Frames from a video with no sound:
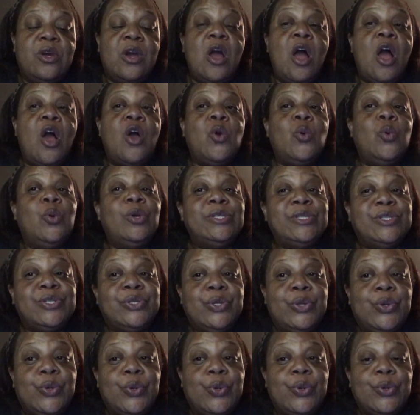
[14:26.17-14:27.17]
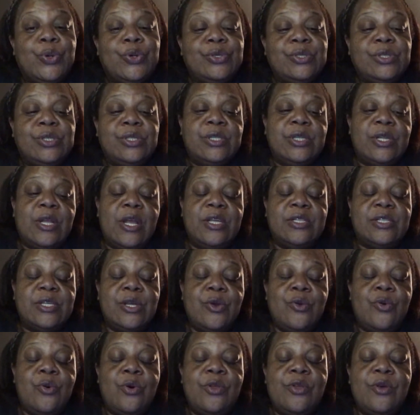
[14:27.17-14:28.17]
conquistadors, as
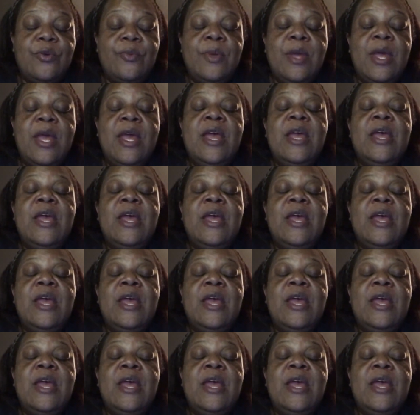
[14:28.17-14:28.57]
they call them,